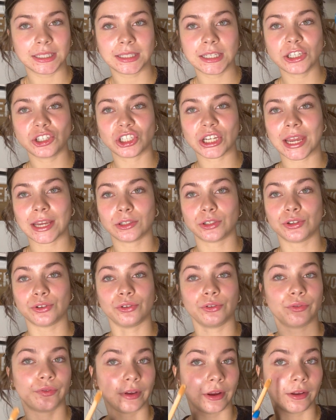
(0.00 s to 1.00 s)
is shade 2,
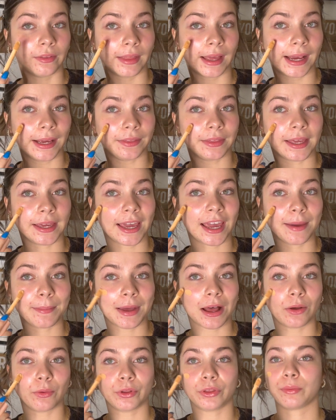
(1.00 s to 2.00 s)
Fair Light. They came
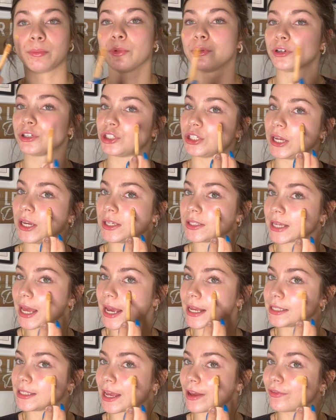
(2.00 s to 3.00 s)
out with more shades. I
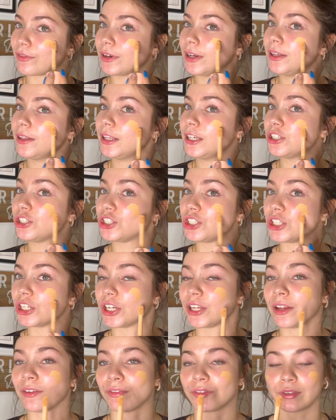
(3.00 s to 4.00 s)
definitely should
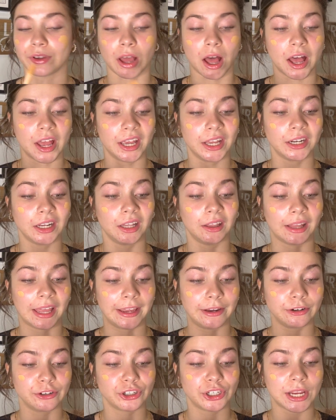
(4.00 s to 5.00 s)
have gotten a
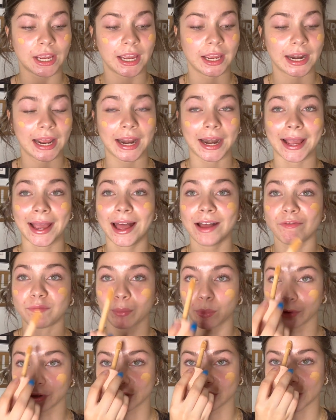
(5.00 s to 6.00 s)
lighter shade, and I have
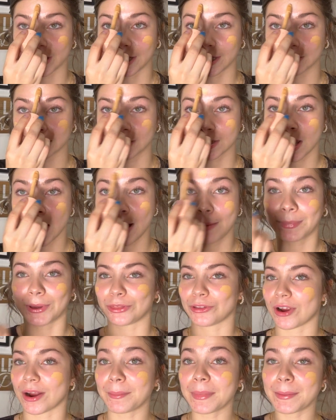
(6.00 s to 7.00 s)
more shades, but
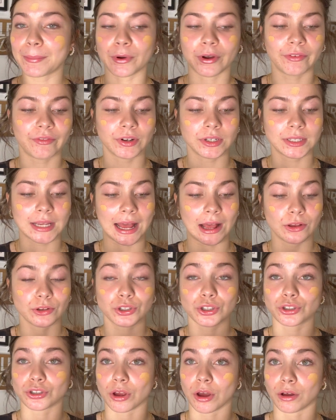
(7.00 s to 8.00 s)
they're at my boyfriend's
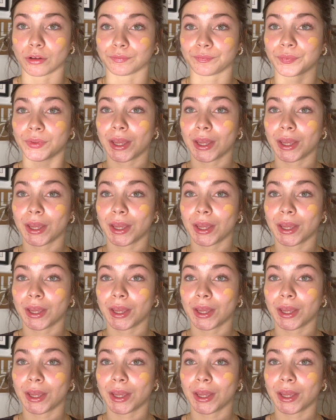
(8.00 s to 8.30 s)
house, so